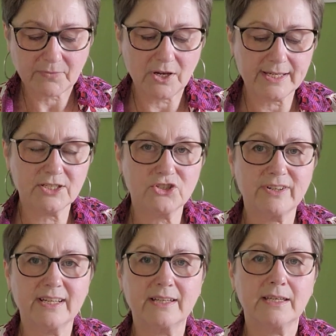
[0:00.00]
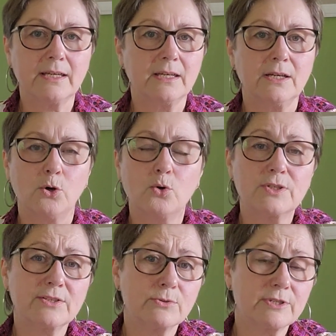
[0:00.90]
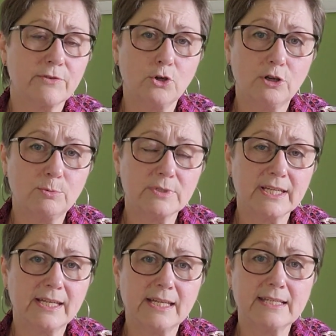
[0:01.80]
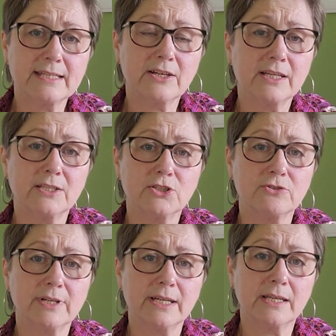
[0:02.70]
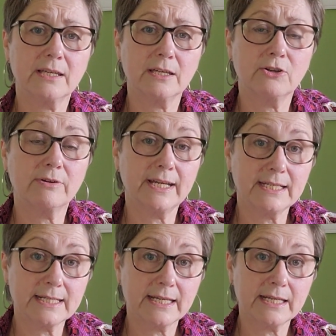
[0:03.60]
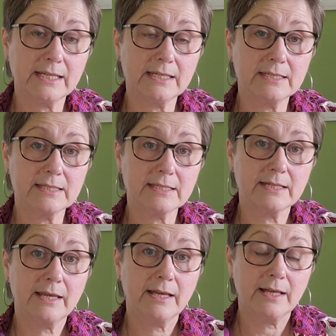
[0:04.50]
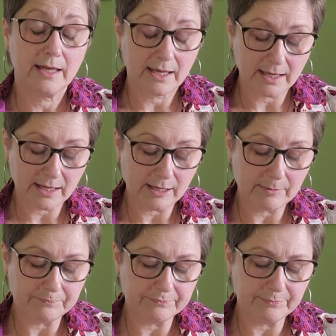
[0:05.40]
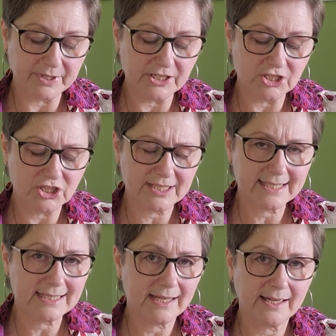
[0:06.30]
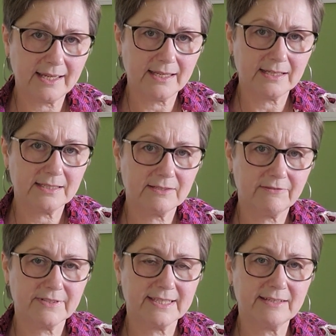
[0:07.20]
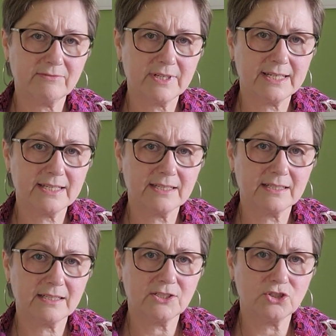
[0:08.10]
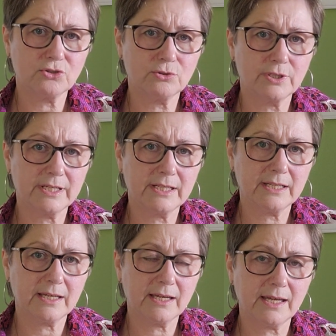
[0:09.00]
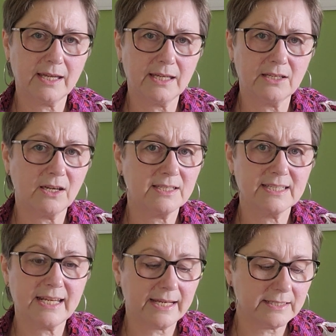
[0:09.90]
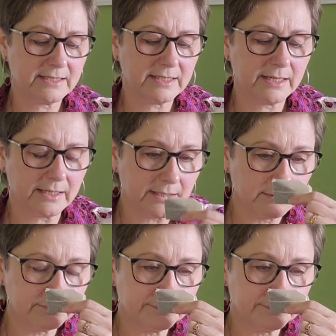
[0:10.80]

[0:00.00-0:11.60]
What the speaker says: I can drink all sorts of herbal teas, and I can drink green teas, but I just can't, for some reason, enjoy a standard tea.